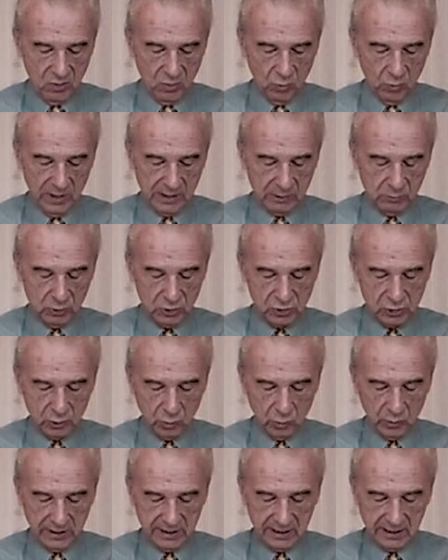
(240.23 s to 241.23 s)
when was
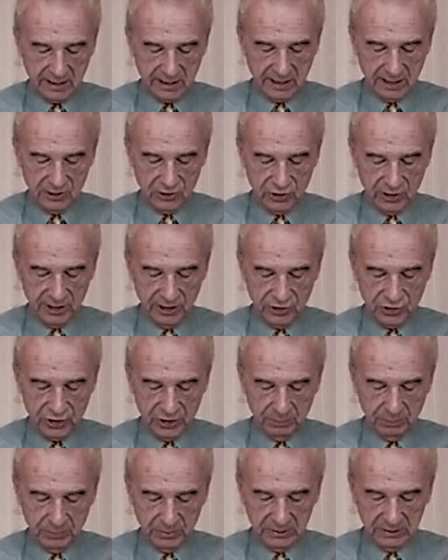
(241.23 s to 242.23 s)
ruling in
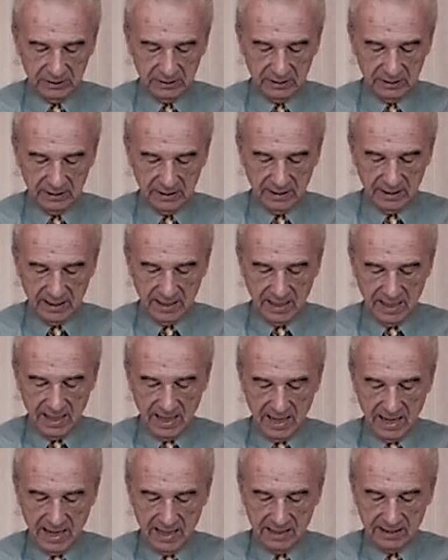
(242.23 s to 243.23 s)
Egypt,
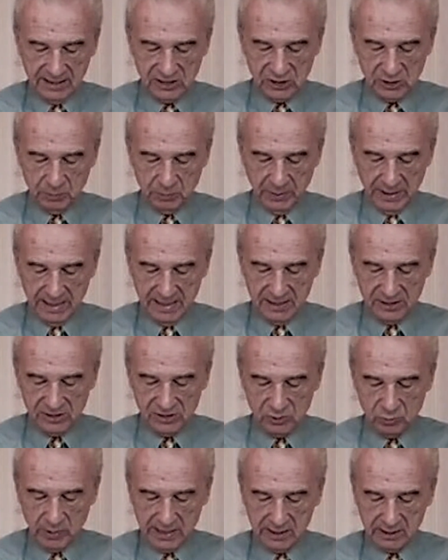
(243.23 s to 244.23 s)
and
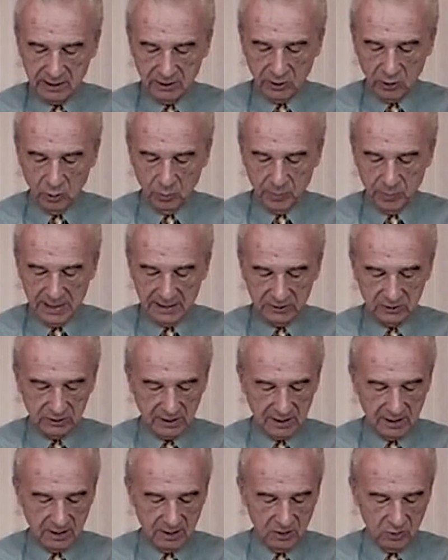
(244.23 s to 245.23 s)
explains why
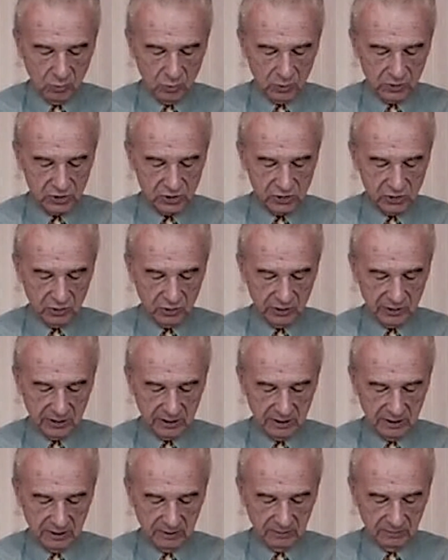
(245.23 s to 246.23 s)
Cleopatra was so
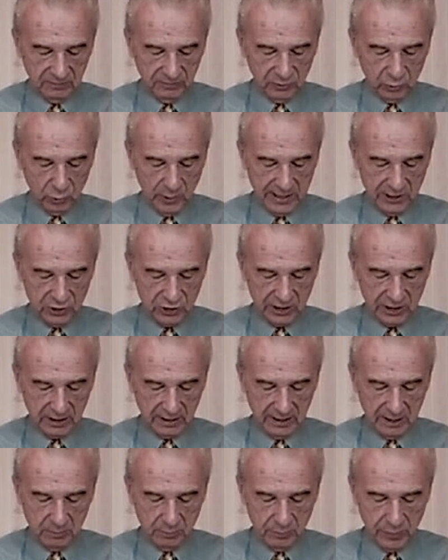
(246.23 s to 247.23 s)
influential
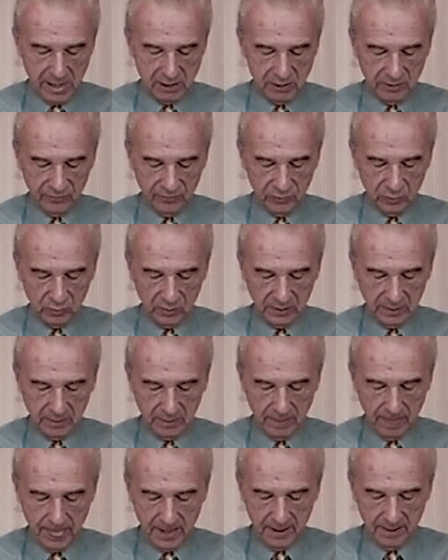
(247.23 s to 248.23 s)
and powerful.
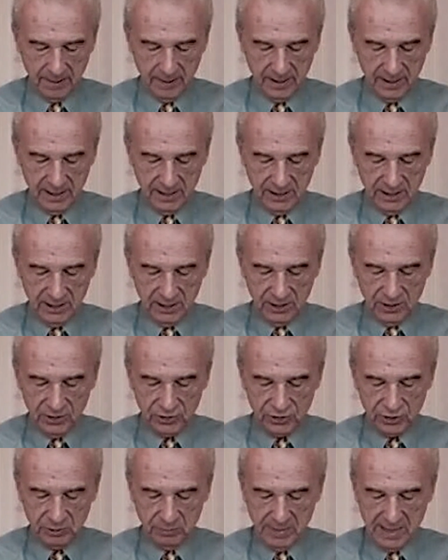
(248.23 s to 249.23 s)

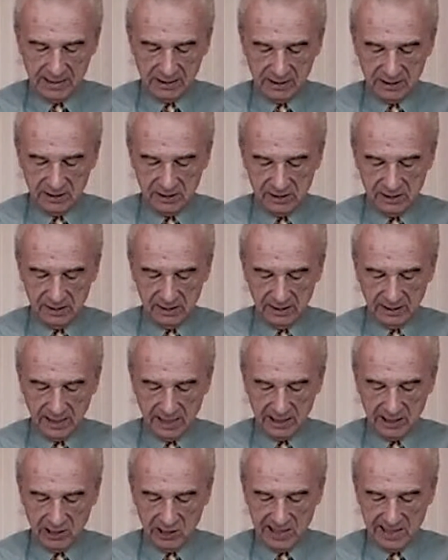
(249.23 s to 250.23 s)
She married
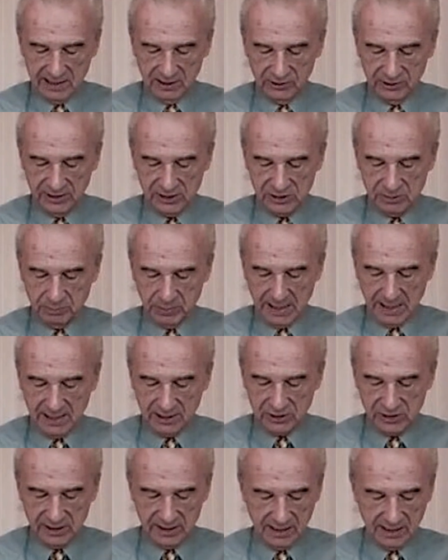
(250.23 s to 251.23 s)
her eldest
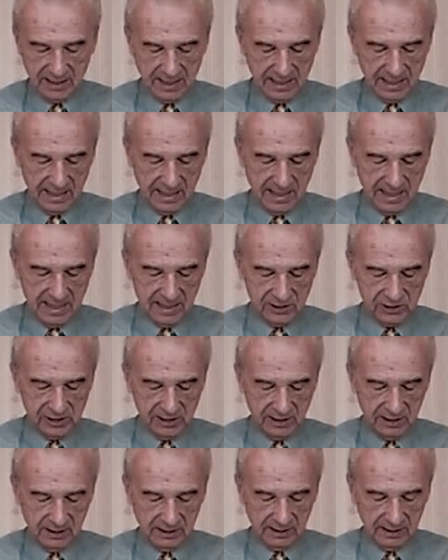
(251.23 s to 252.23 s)
brother and
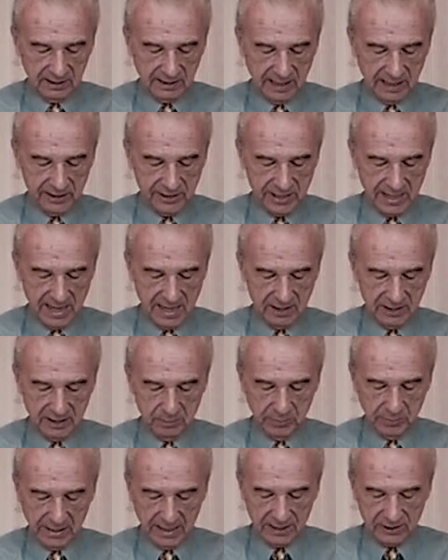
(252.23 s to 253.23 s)
then her younger
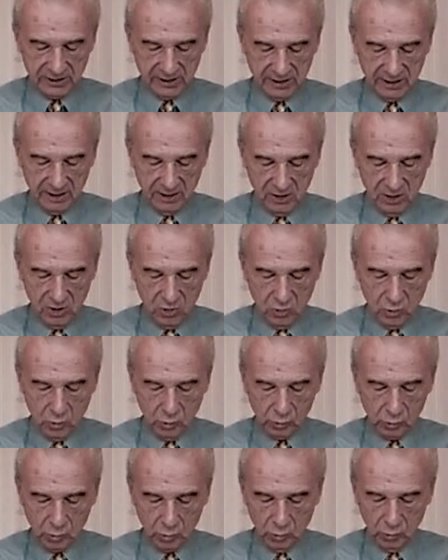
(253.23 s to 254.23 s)
brother,
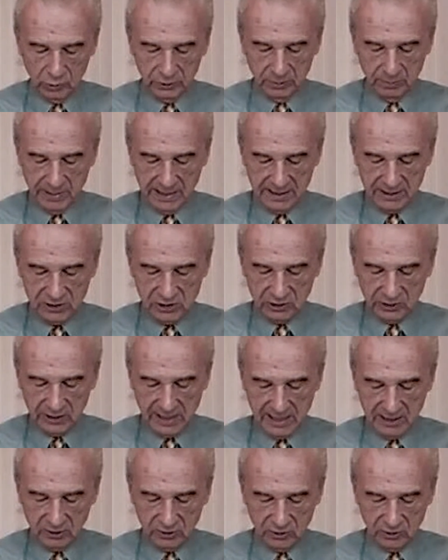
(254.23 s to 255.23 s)
who ruled by the
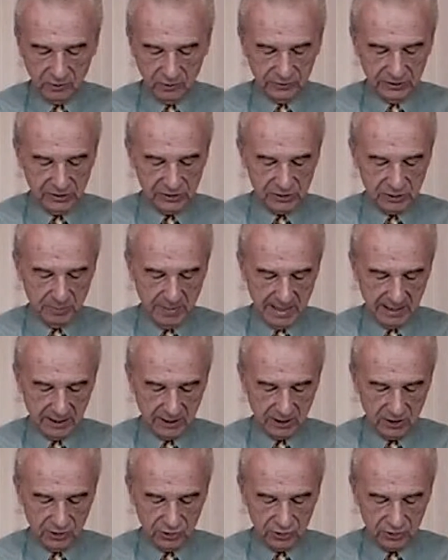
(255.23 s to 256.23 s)
right of this
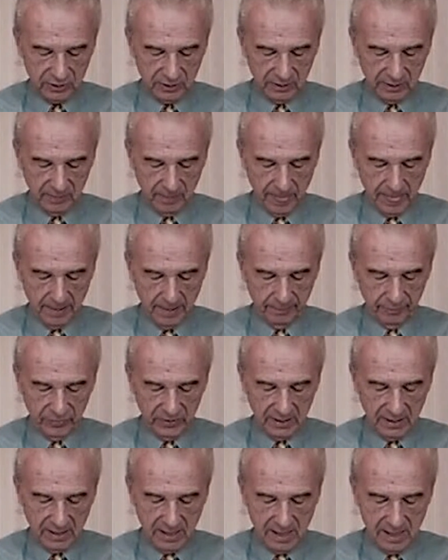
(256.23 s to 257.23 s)
marriage.
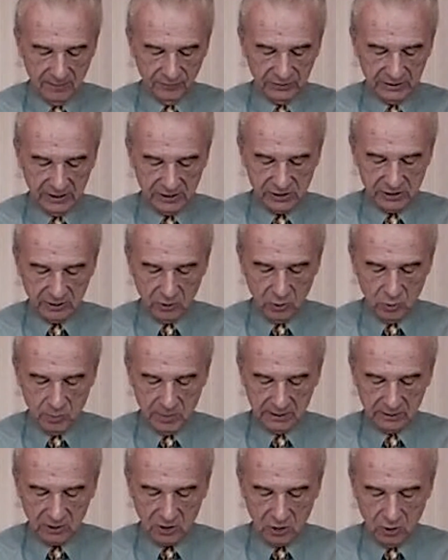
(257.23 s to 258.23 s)
After the
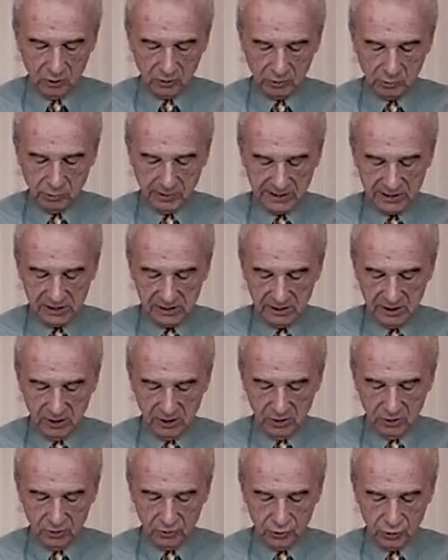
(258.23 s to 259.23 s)
Roman conquest,
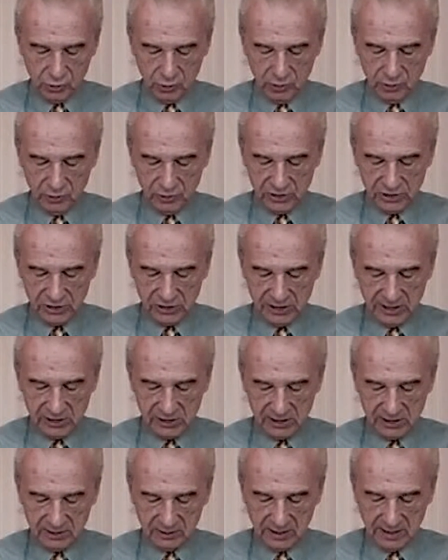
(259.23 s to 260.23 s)
Julius
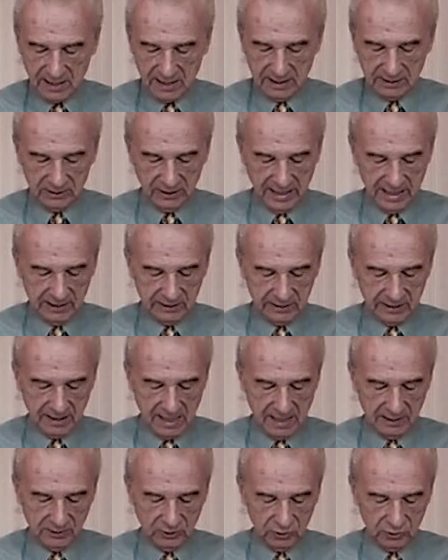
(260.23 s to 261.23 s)
Caesar and later
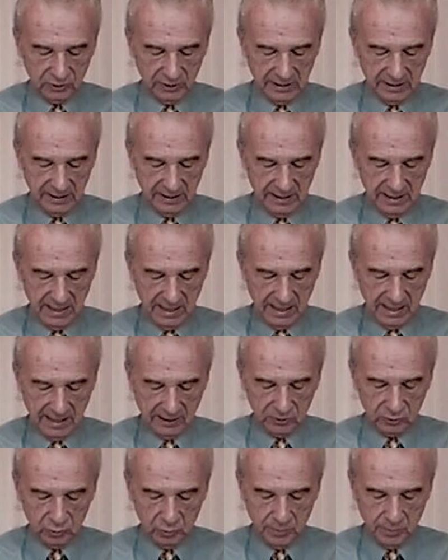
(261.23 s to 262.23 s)
Antony
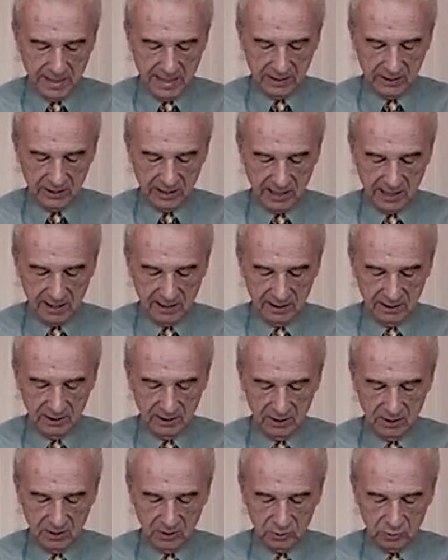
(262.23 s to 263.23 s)
had to marry her
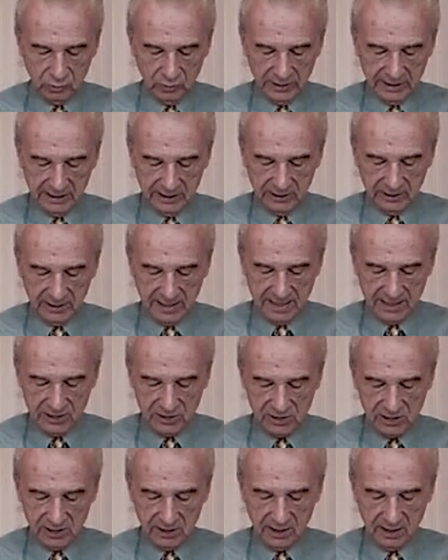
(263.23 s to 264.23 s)
to
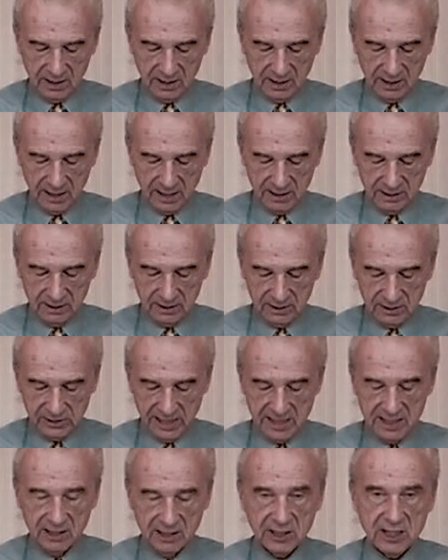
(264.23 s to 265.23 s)
legalize
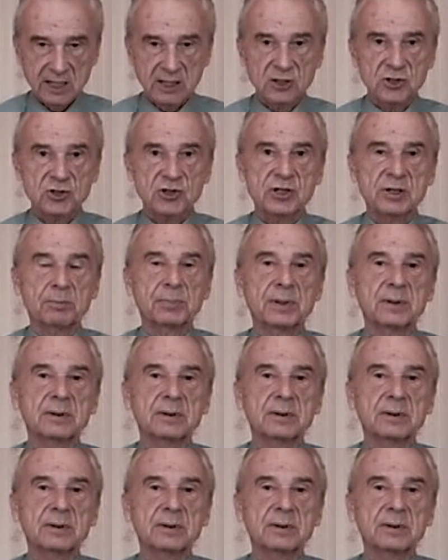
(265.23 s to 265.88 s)
their kingship.